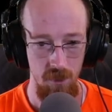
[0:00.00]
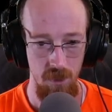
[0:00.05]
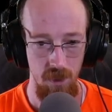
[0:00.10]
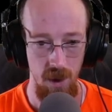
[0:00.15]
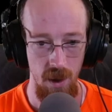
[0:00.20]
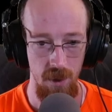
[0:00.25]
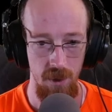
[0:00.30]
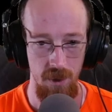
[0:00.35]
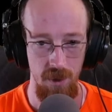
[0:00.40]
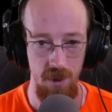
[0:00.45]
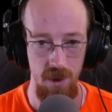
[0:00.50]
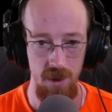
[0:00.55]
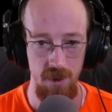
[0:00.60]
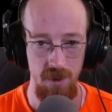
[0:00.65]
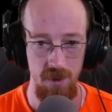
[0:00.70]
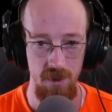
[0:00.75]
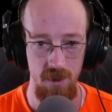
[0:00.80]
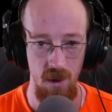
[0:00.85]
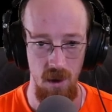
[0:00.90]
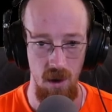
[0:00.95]
but
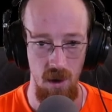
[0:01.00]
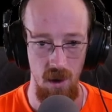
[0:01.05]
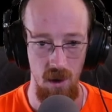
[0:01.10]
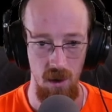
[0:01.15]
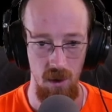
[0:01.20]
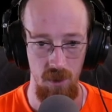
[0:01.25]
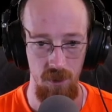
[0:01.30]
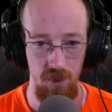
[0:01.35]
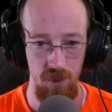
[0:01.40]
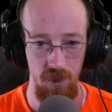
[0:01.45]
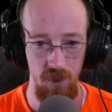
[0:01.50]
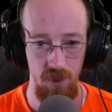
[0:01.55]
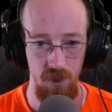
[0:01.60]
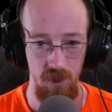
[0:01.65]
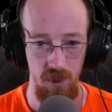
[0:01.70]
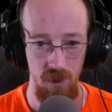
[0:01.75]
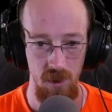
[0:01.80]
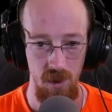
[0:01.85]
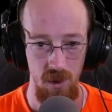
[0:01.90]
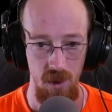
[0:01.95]
this
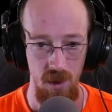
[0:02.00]
solves